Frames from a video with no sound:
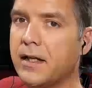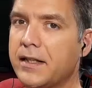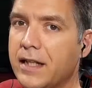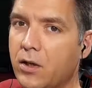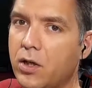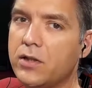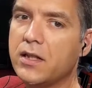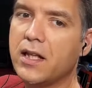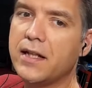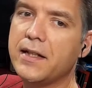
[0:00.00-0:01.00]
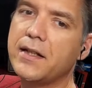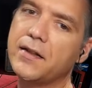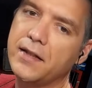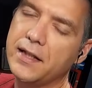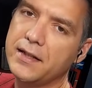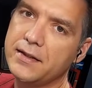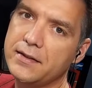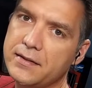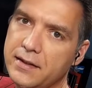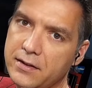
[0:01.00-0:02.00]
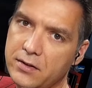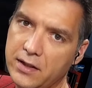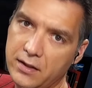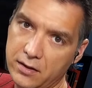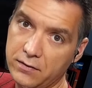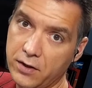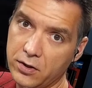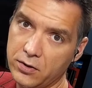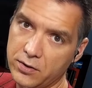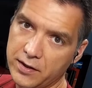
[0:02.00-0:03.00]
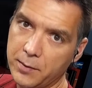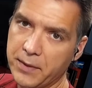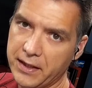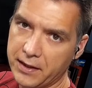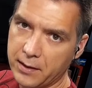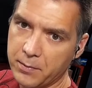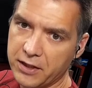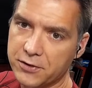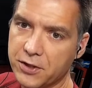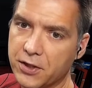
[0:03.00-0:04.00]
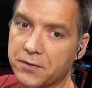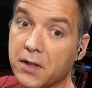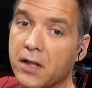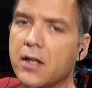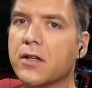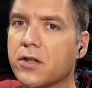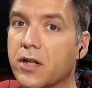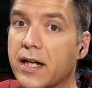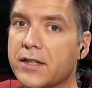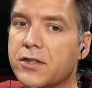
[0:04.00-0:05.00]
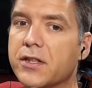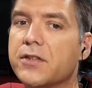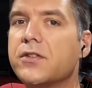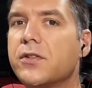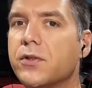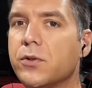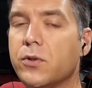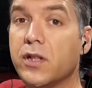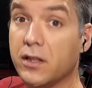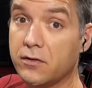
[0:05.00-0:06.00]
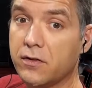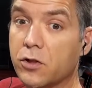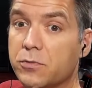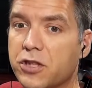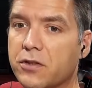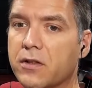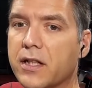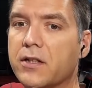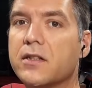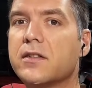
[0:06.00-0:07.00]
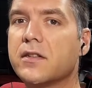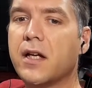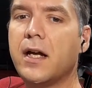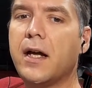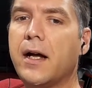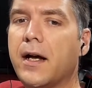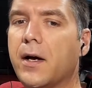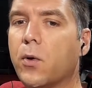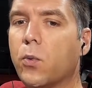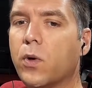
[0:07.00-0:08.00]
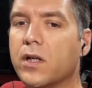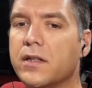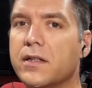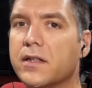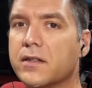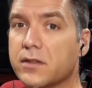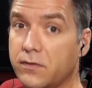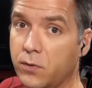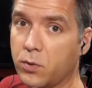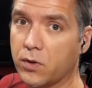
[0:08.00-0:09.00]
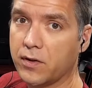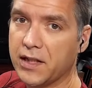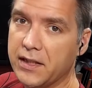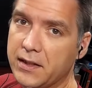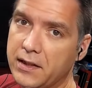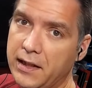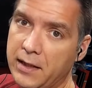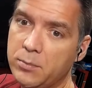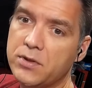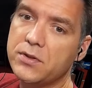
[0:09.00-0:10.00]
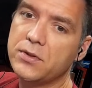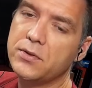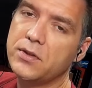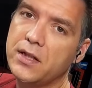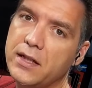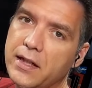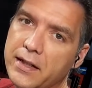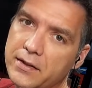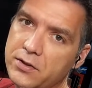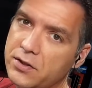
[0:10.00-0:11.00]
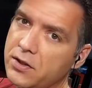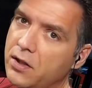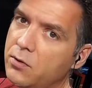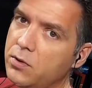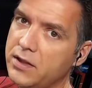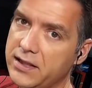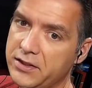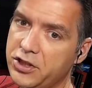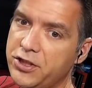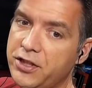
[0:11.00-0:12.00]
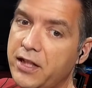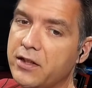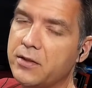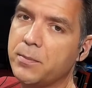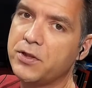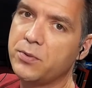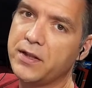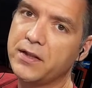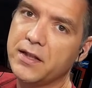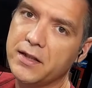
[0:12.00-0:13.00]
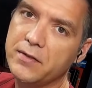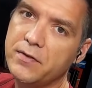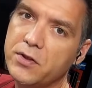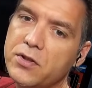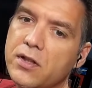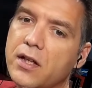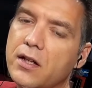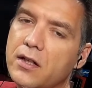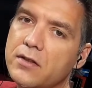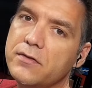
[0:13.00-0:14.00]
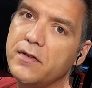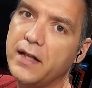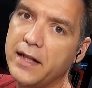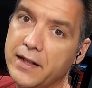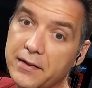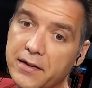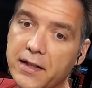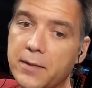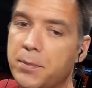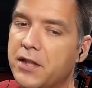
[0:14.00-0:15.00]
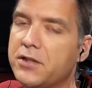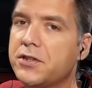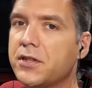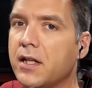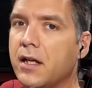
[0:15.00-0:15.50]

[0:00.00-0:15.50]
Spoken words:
Now, unlike the single LFO in the miniAtmegatron, there are actually 2 envelope generators. One is for the amplitude, and there's another one that's shared between the filter cutoff and the pitch.